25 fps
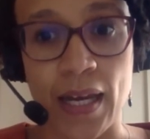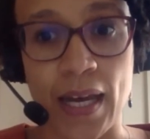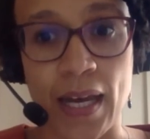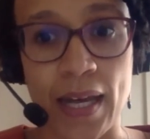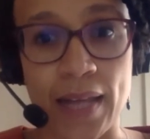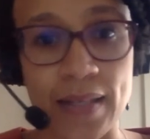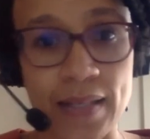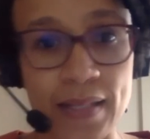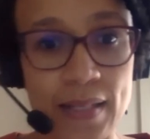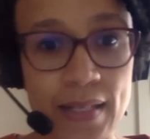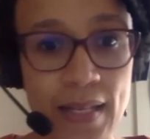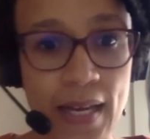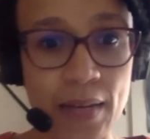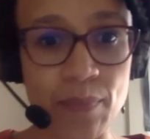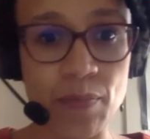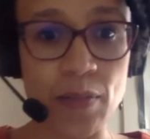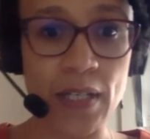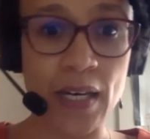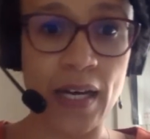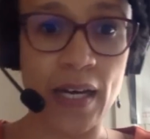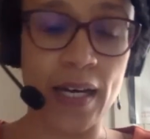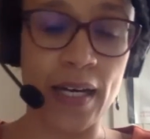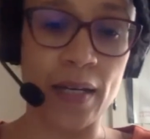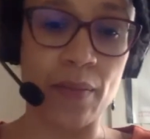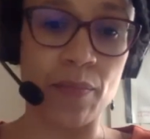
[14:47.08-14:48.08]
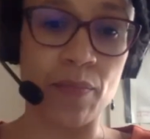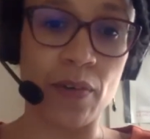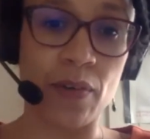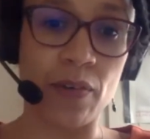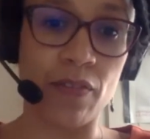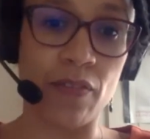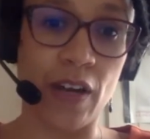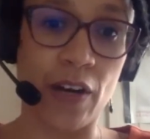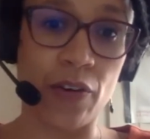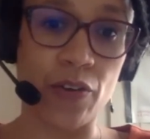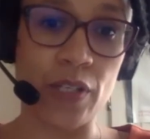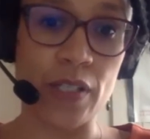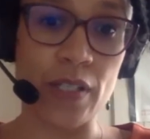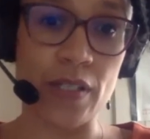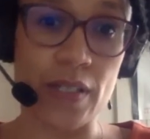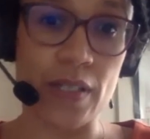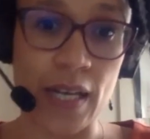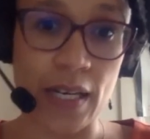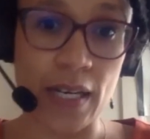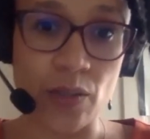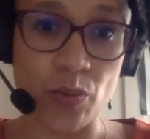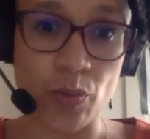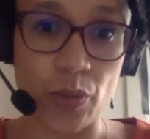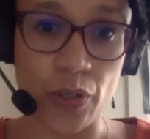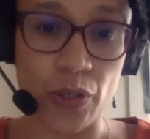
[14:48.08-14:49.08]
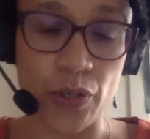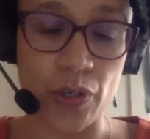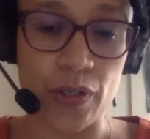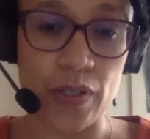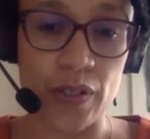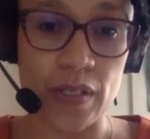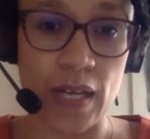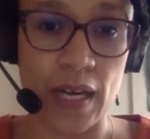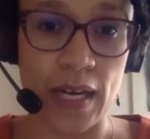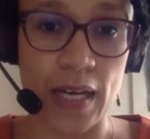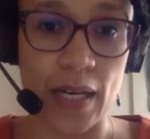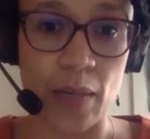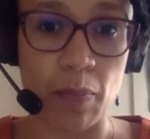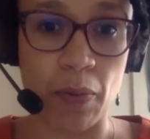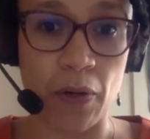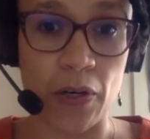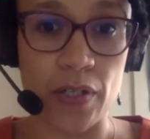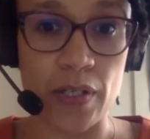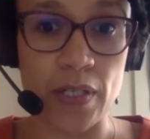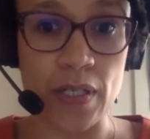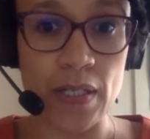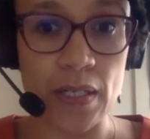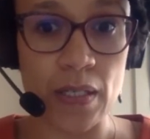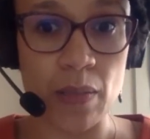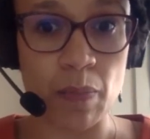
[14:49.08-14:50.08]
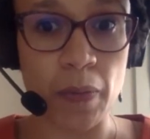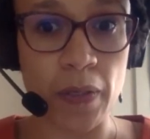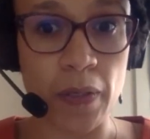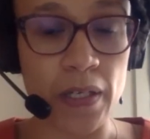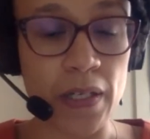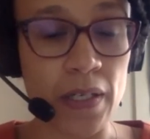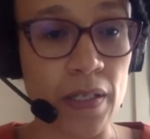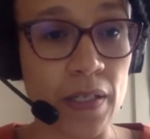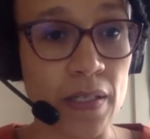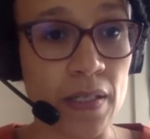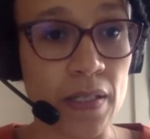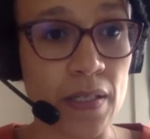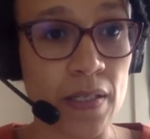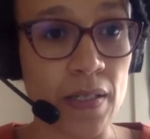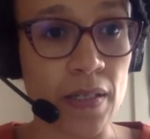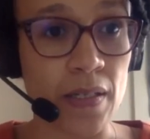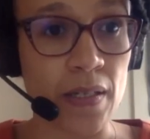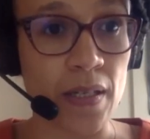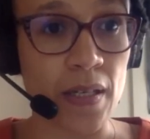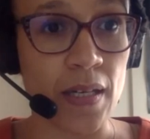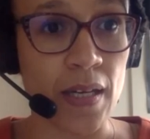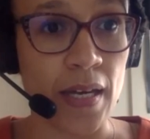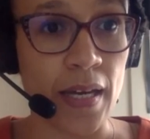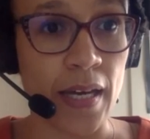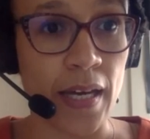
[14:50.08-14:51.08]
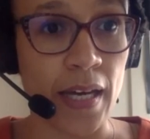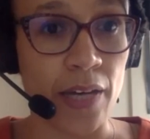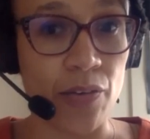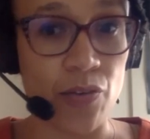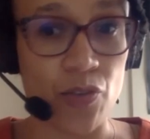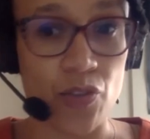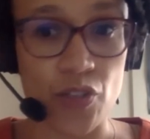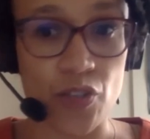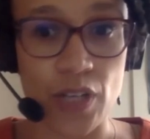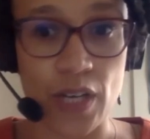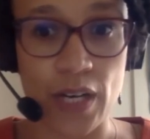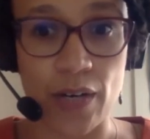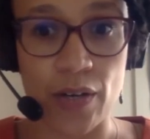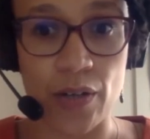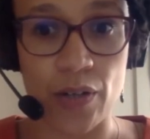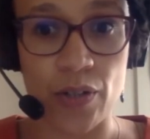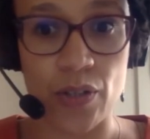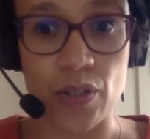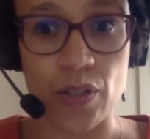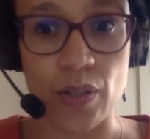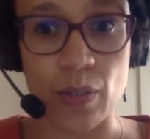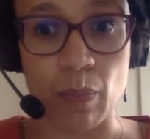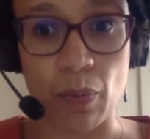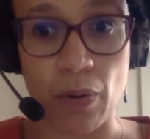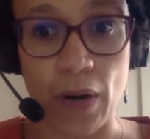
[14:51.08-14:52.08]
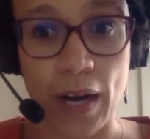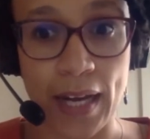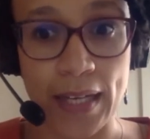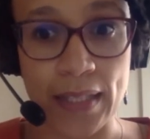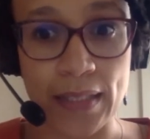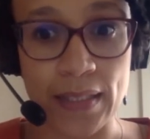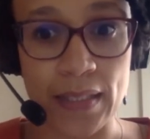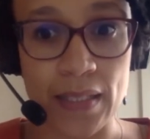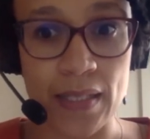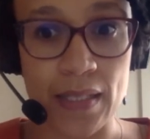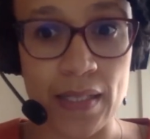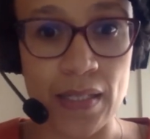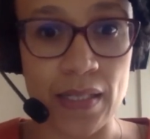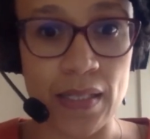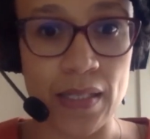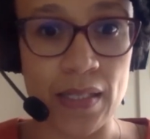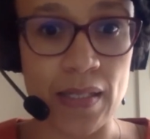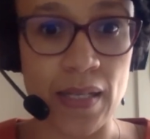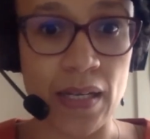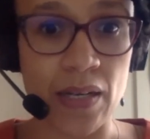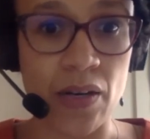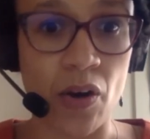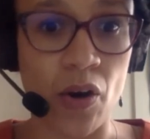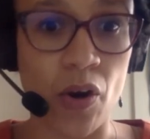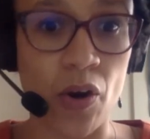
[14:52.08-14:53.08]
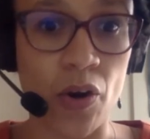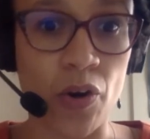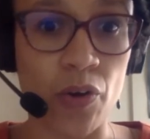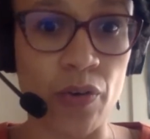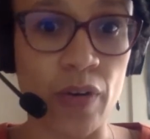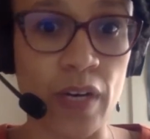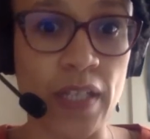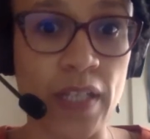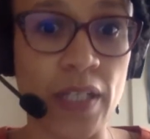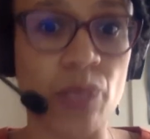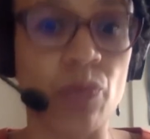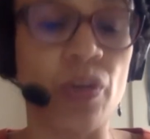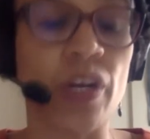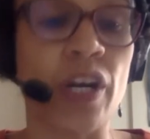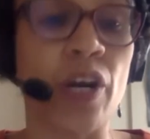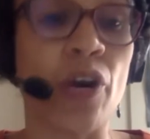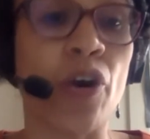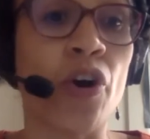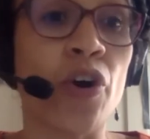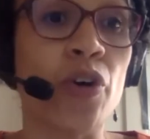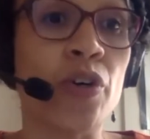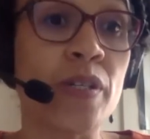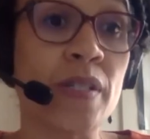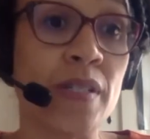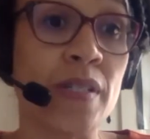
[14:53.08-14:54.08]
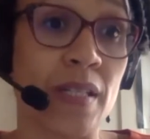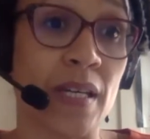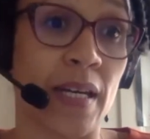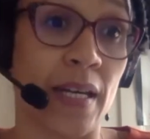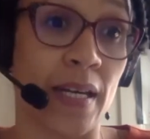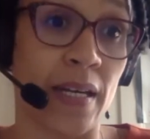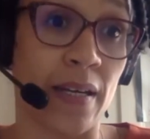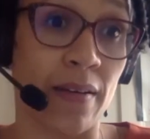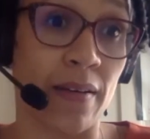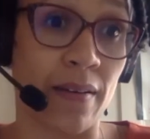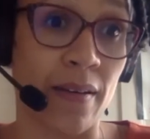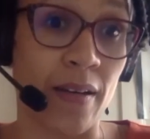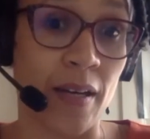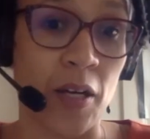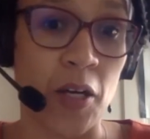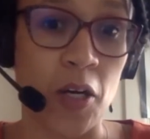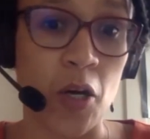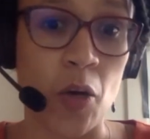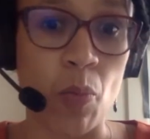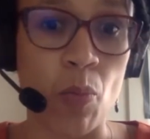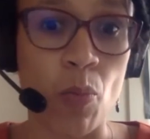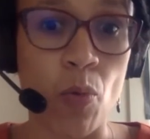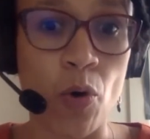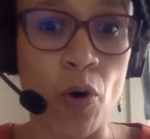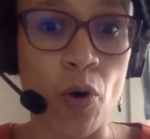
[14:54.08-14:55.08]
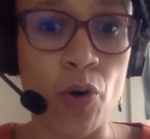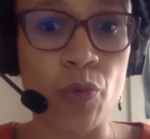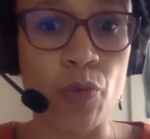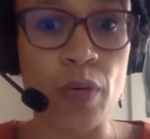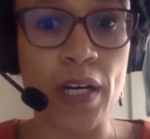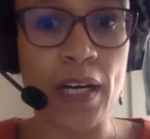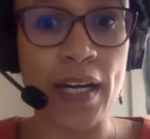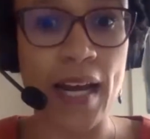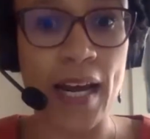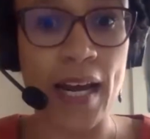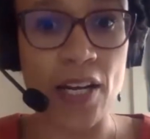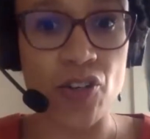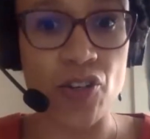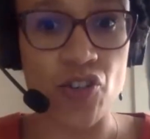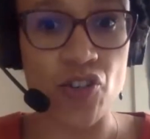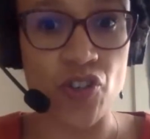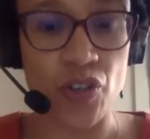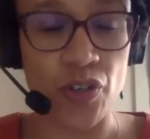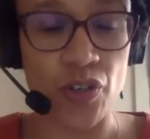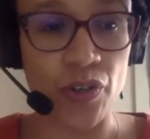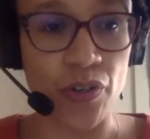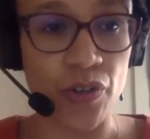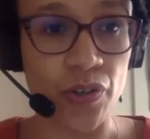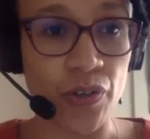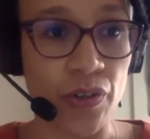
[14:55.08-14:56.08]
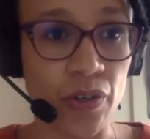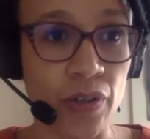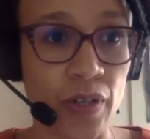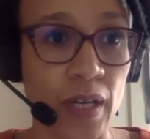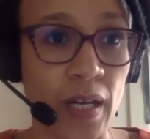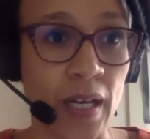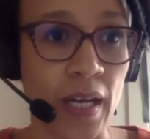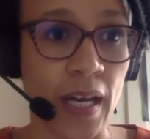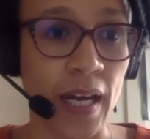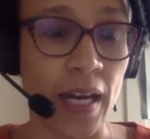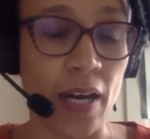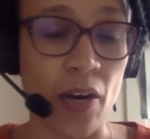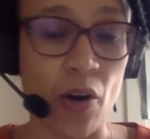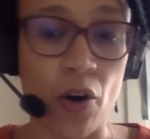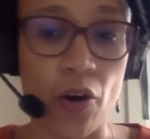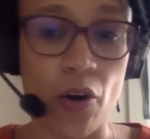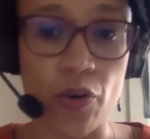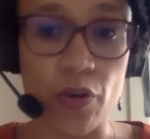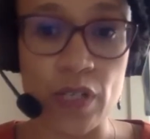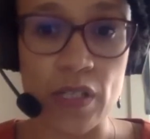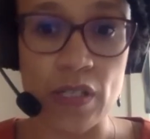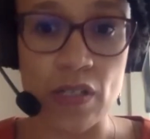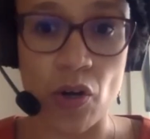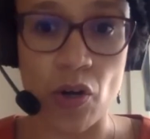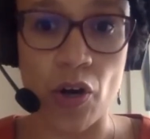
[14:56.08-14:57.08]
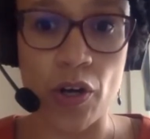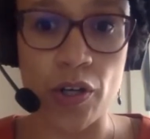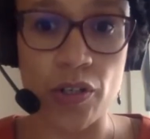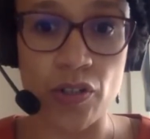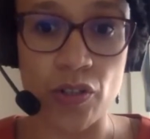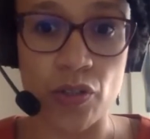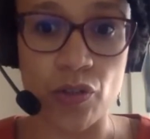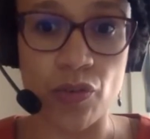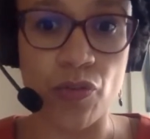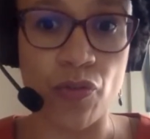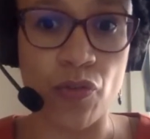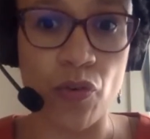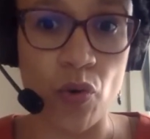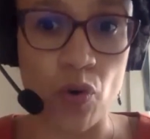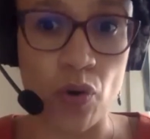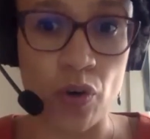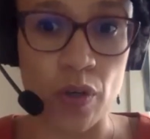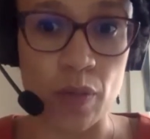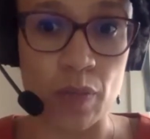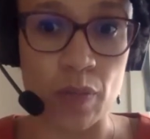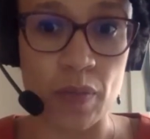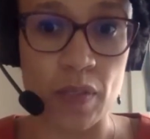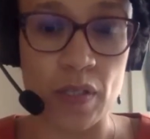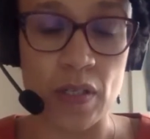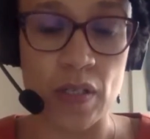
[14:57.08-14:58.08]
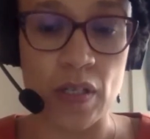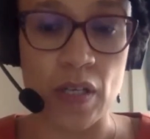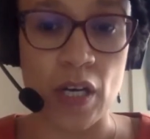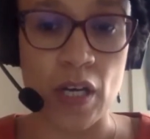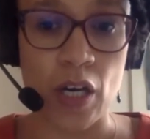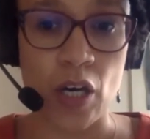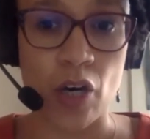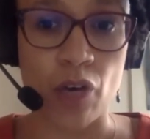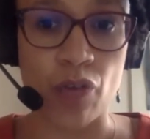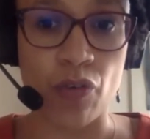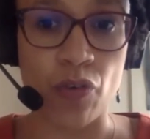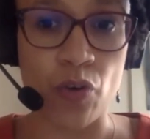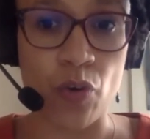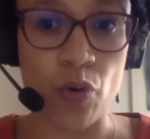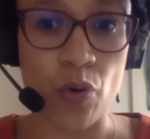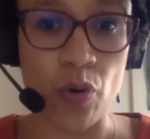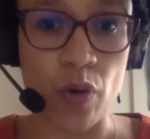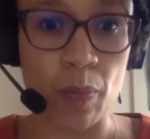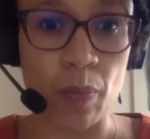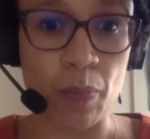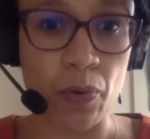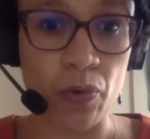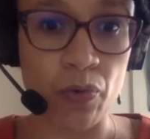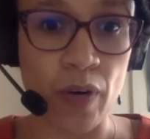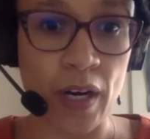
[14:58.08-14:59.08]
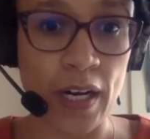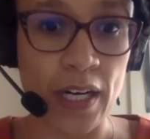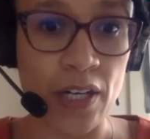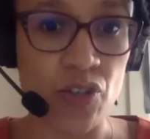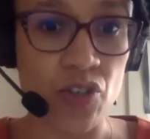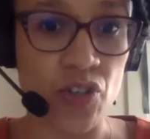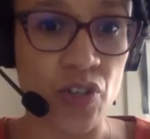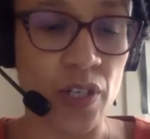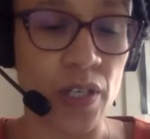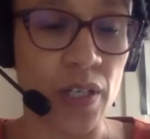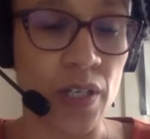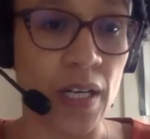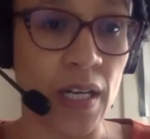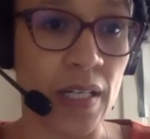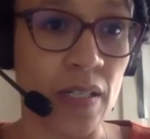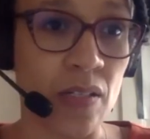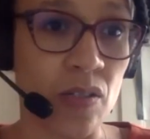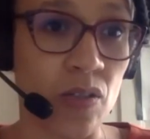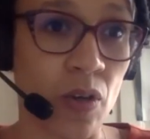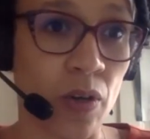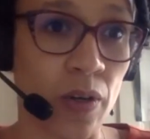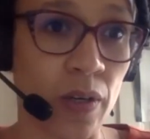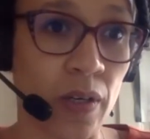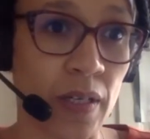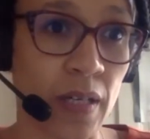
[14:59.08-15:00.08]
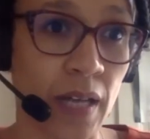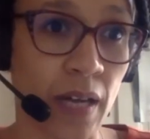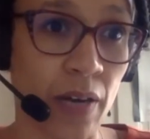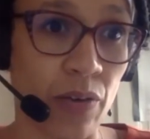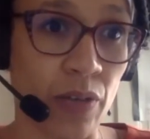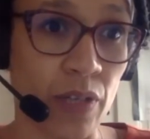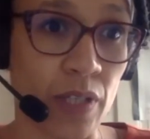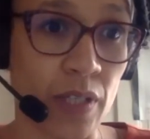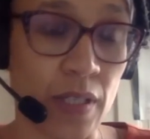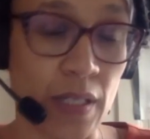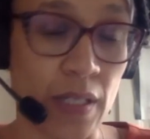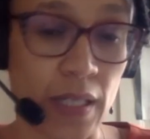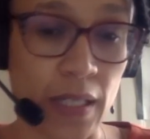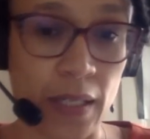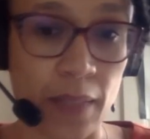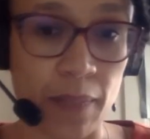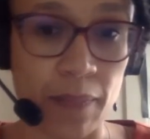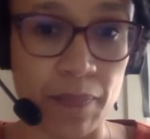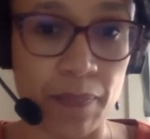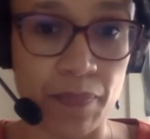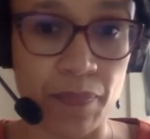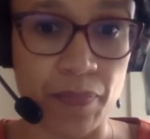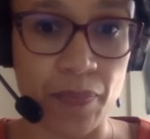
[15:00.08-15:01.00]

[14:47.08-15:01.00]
At the same time, various networks and participants have shared practices that are already rehearsing more relational and horizontal forms of cooperation and solidarity,